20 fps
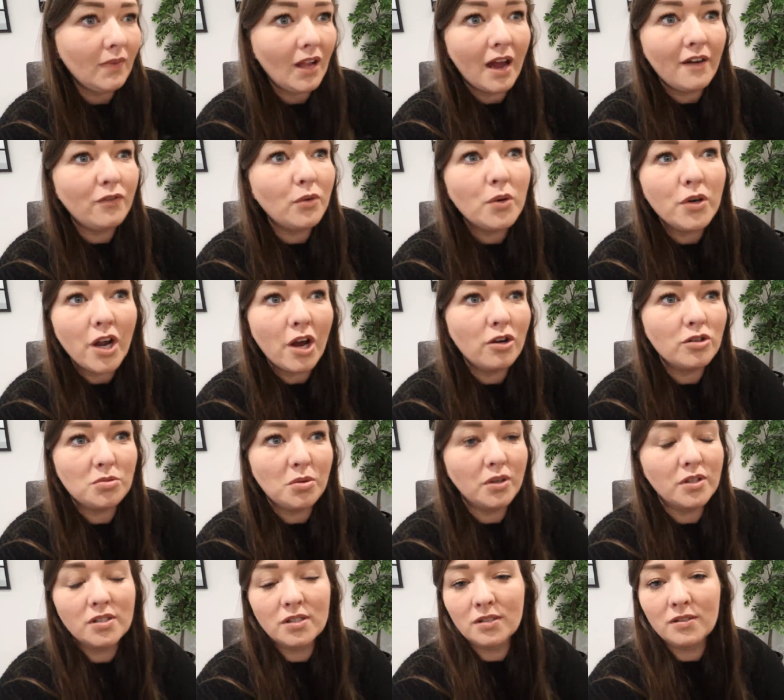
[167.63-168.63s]
Everyone knows
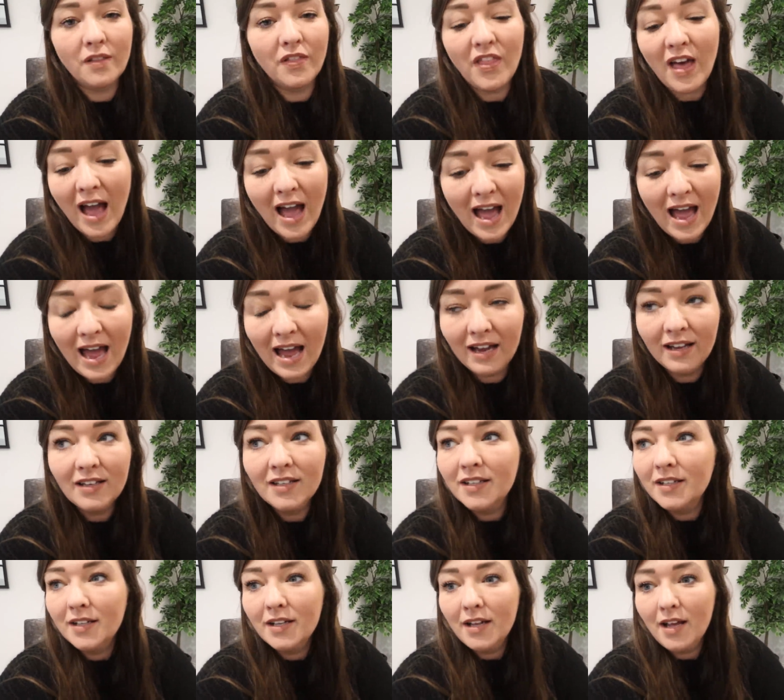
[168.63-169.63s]
what's there.
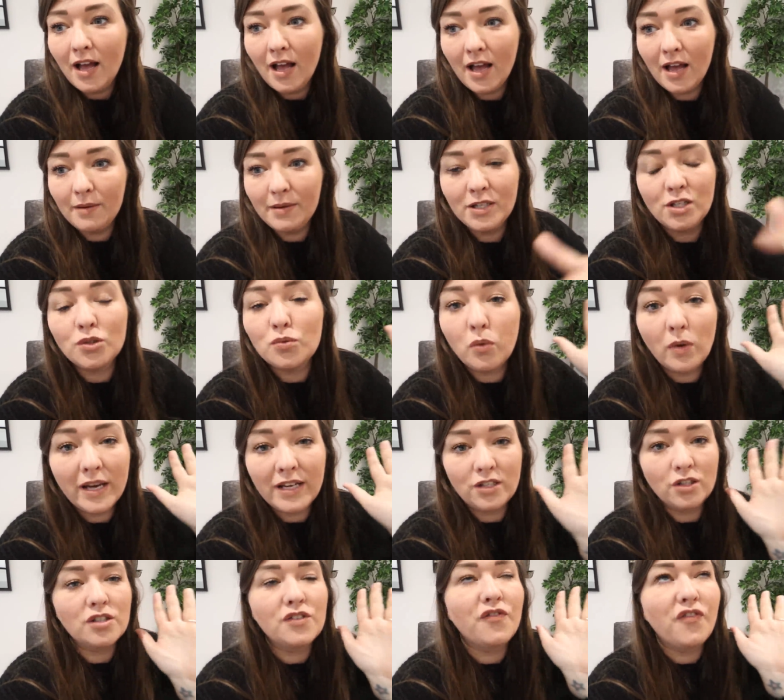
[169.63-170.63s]
It
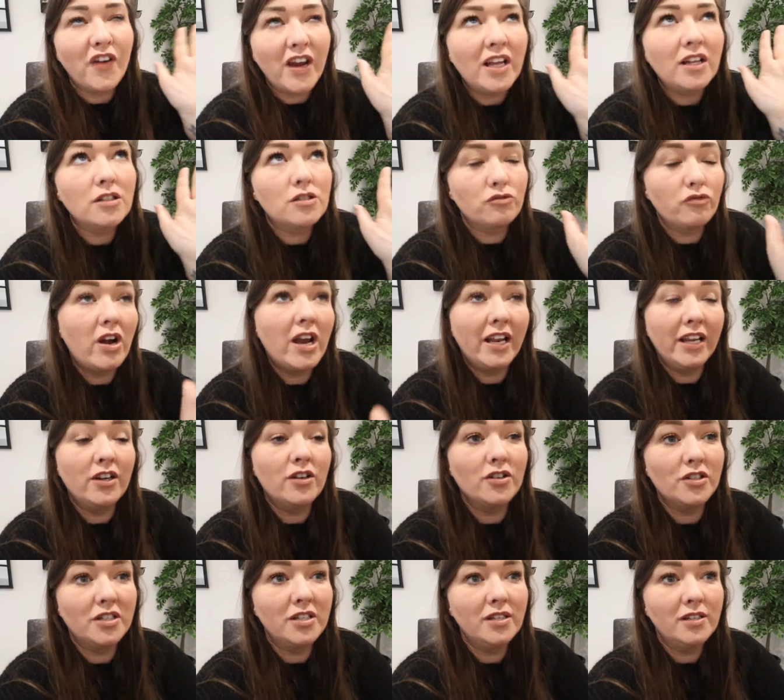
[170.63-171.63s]
just feels really
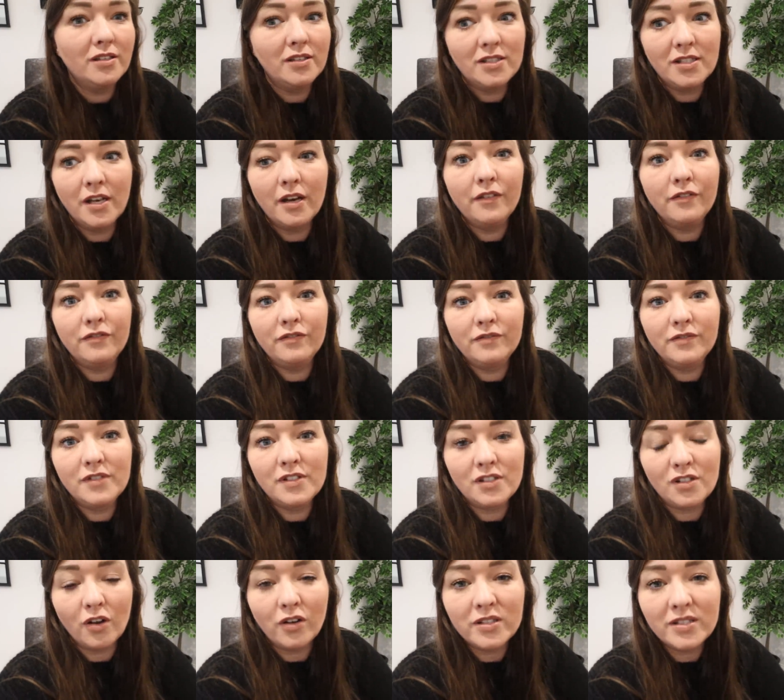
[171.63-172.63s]
good to have
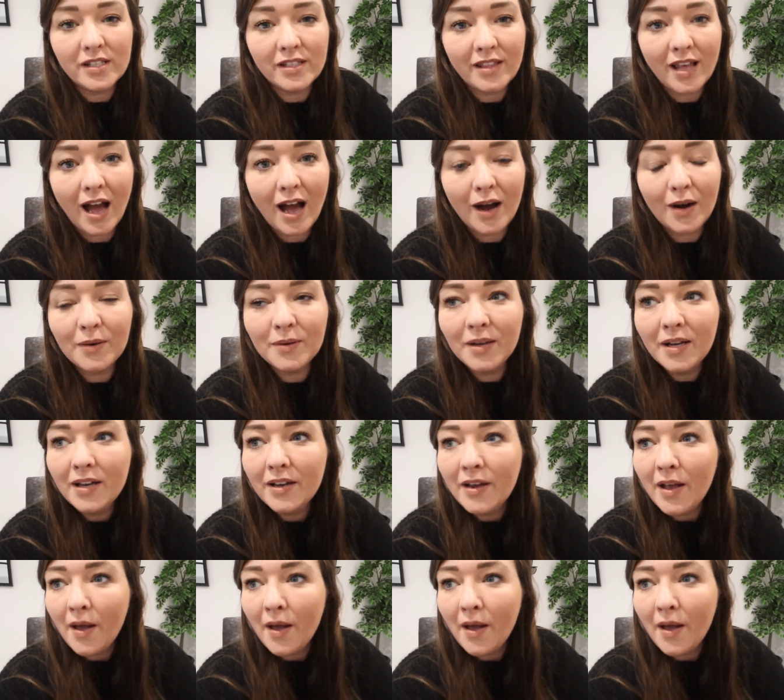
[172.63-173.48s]
sorted that out.